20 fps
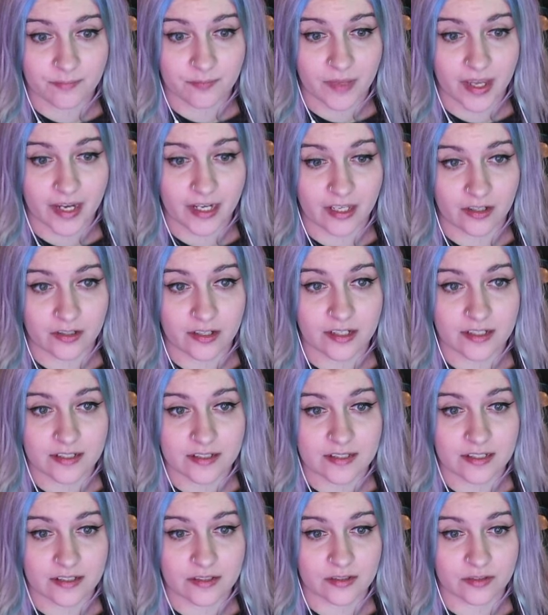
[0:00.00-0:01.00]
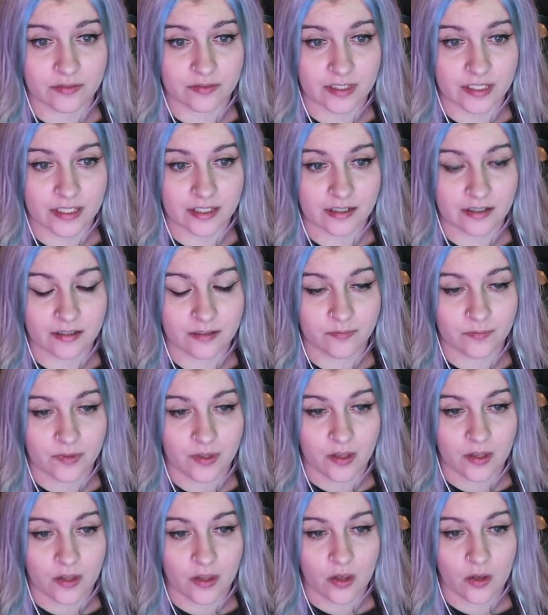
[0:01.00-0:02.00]
I could get a 6 over here.
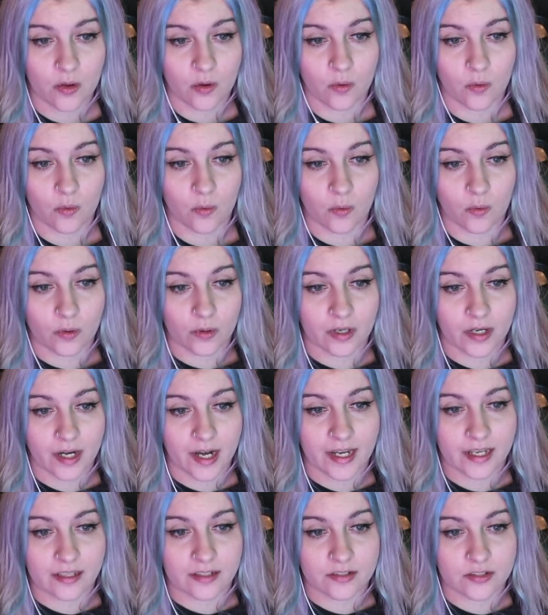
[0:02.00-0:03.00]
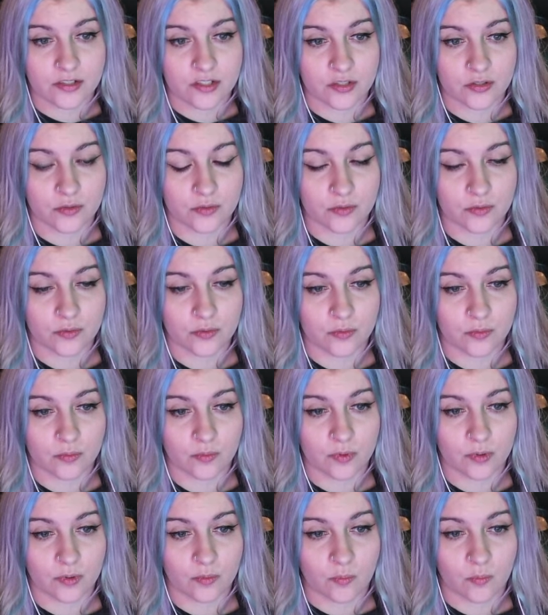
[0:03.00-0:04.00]
Or I could
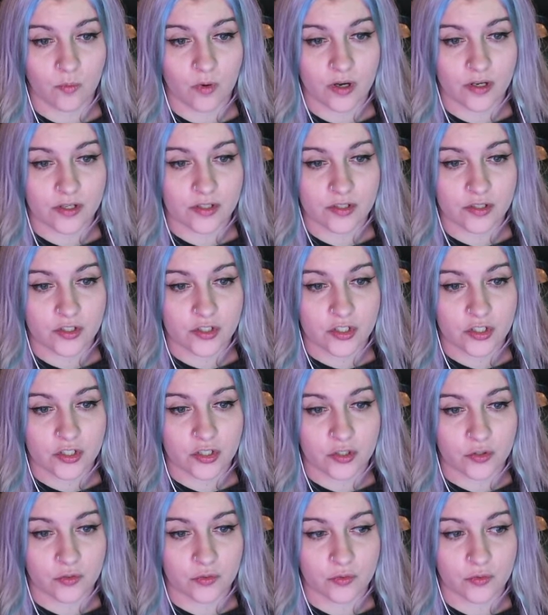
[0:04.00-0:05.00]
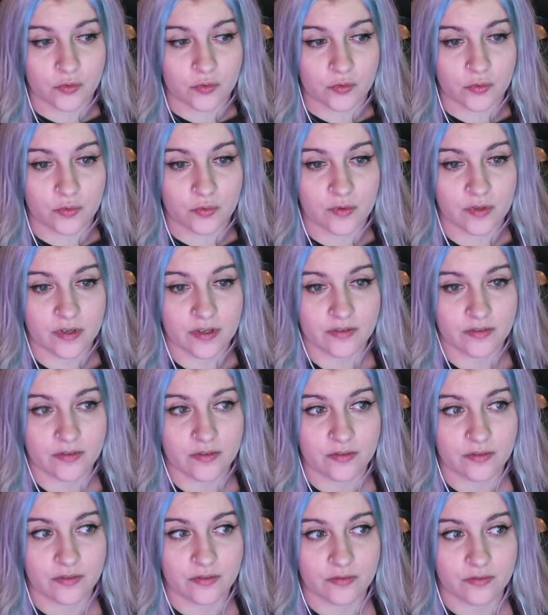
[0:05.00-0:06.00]
do 1, 2,
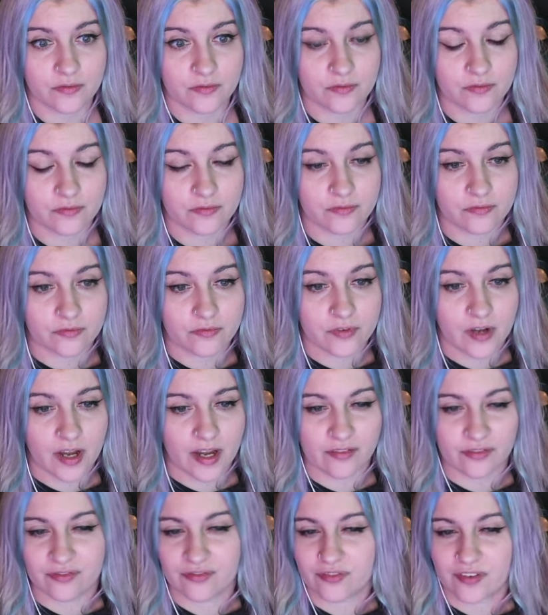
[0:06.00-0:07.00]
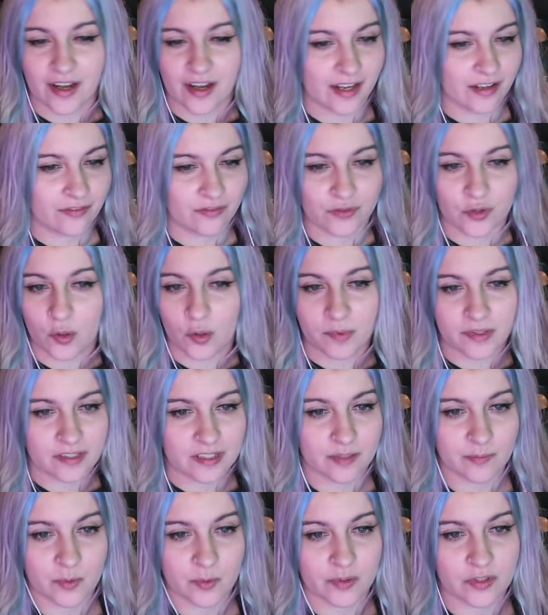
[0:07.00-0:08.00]
5, 5. Nope, it's
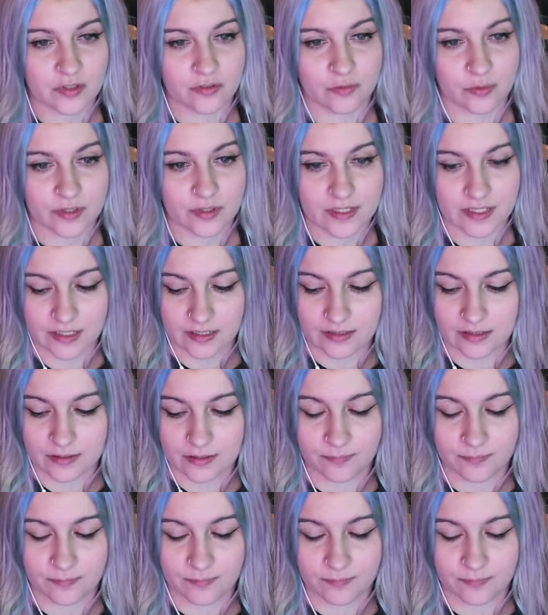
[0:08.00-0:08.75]
gonna be 1, 2, 4, 6.